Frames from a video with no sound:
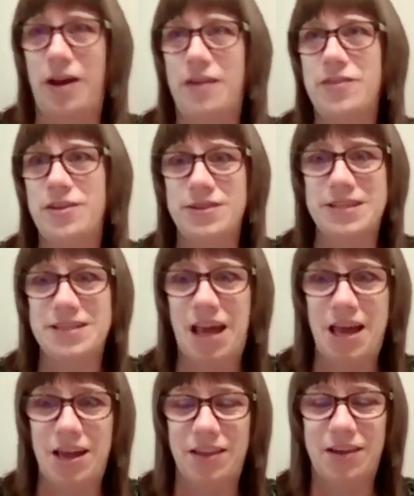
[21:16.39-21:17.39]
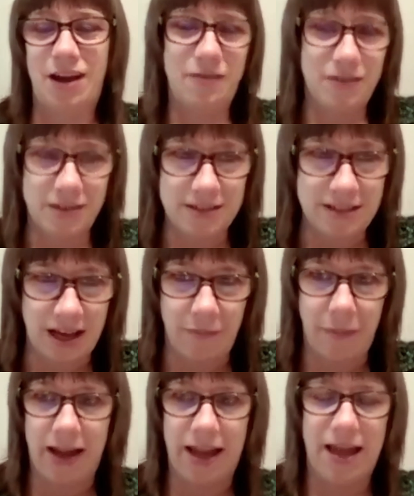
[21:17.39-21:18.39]
have their cover
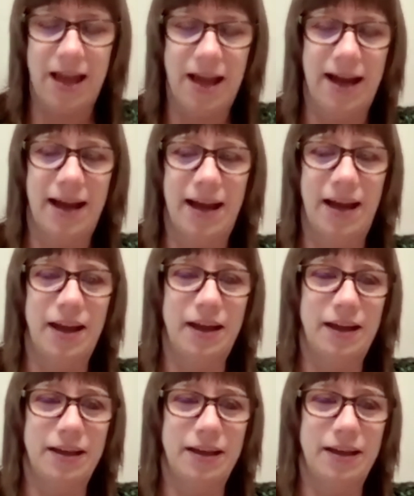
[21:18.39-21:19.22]
designed by AI.